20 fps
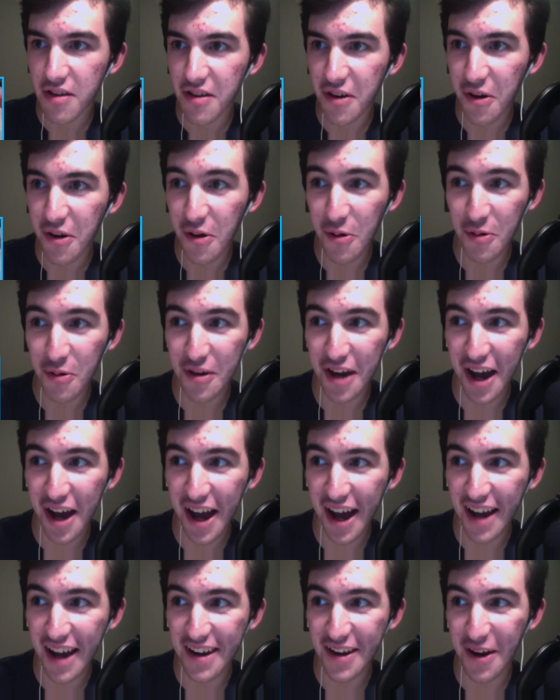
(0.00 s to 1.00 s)
Oh
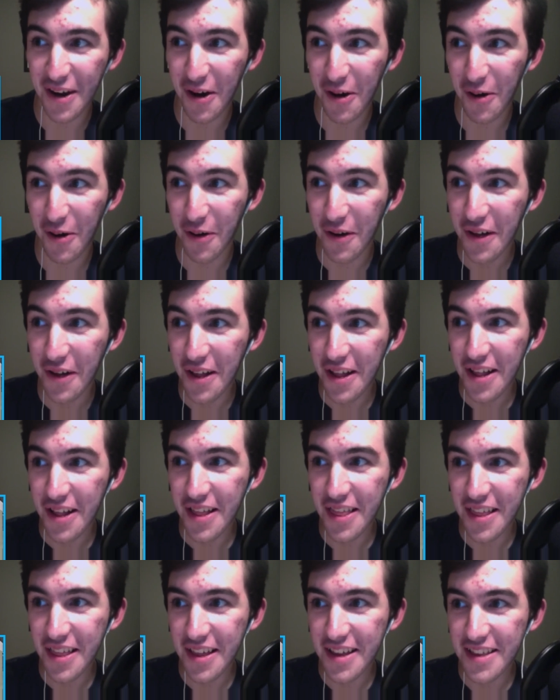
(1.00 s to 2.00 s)
god, no. not
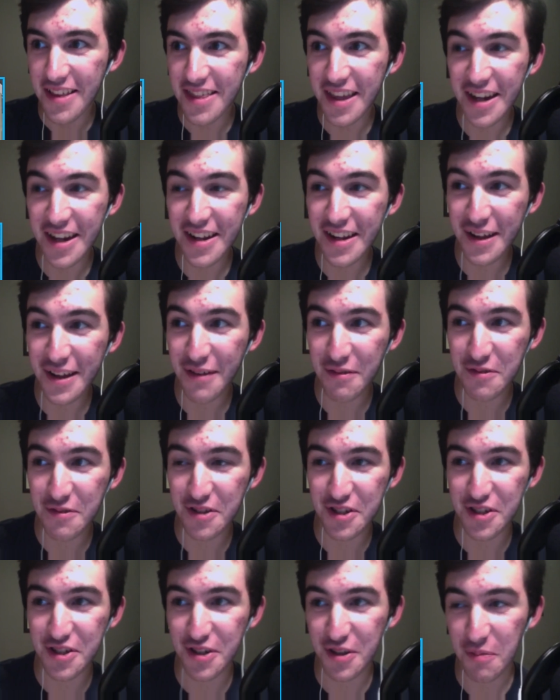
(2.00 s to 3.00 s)
working. They didn't even have
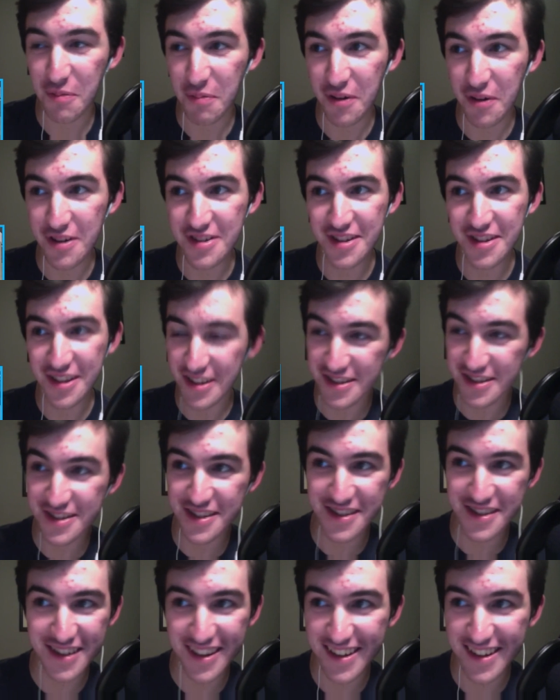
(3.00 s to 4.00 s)
to show the person. It's
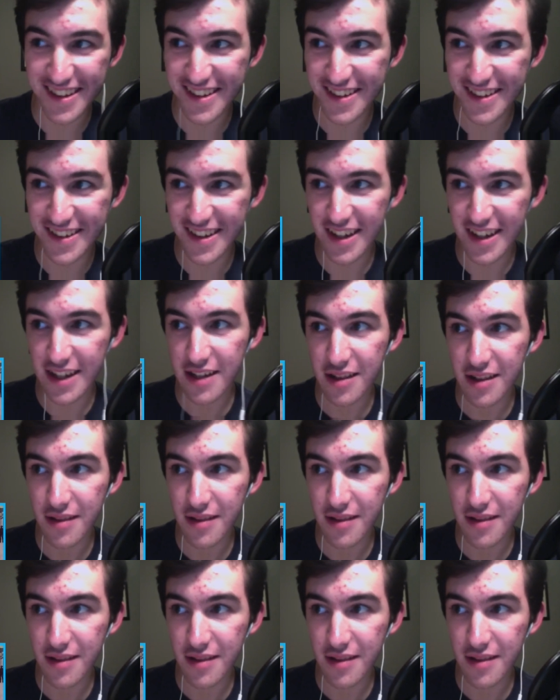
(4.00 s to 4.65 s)
just like, okay.